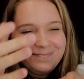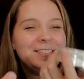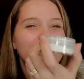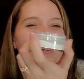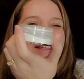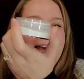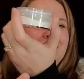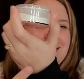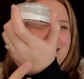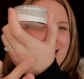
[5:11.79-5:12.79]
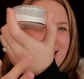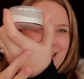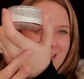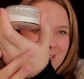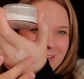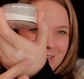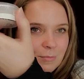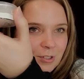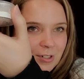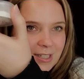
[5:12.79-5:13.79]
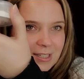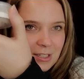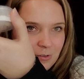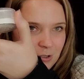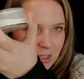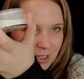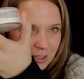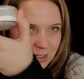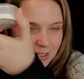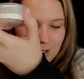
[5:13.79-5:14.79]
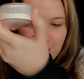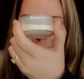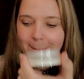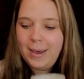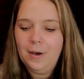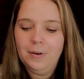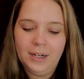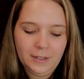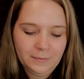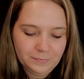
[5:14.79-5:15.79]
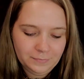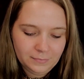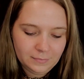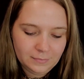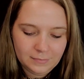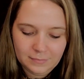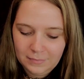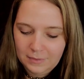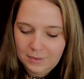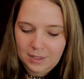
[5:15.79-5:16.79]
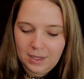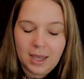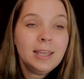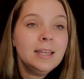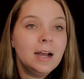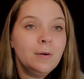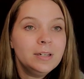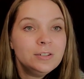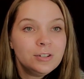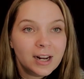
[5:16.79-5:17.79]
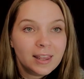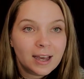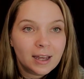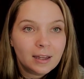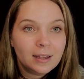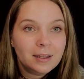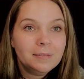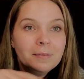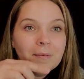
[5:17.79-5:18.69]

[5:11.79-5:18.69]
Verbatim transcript: So that's that. Translucent powder. I cannot wait to try that and